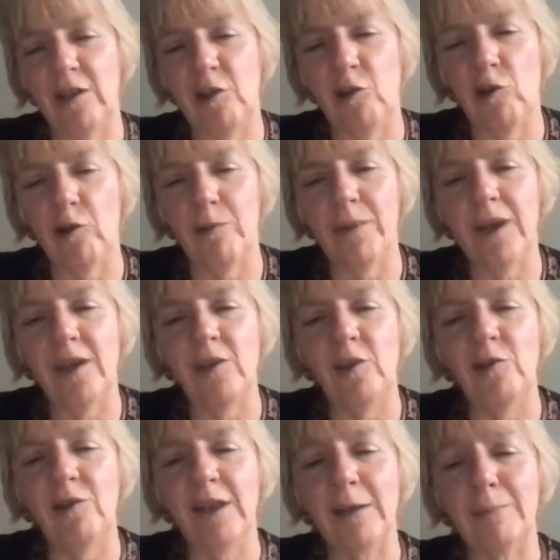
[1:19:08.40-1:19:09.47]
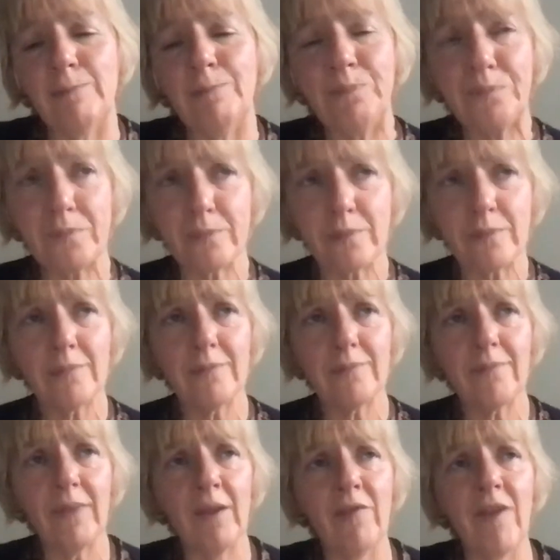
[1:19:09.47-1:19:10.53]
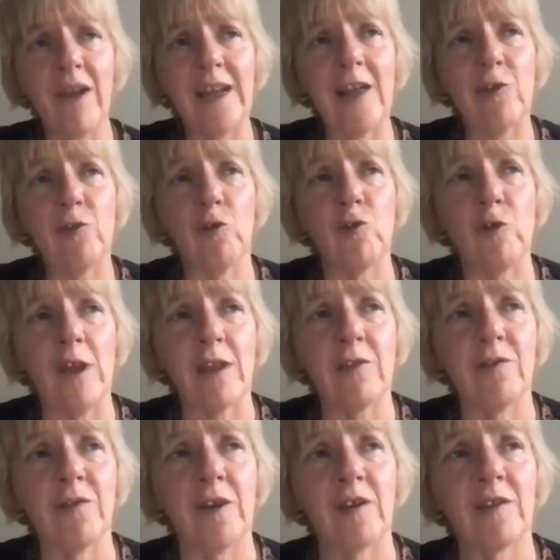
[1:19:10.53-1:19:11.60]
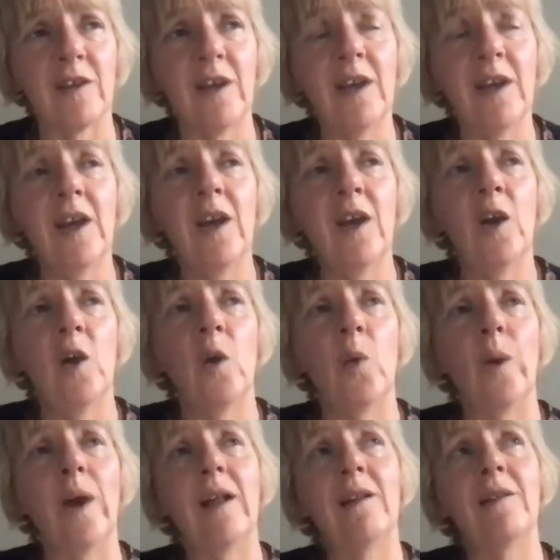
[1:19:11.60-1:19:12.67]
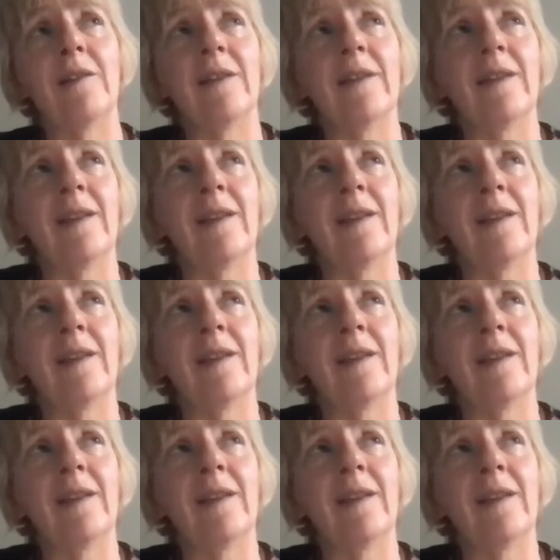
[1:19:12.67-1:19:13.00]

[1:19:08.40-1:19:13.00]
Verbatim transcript: the European Union, financial transfers? Well,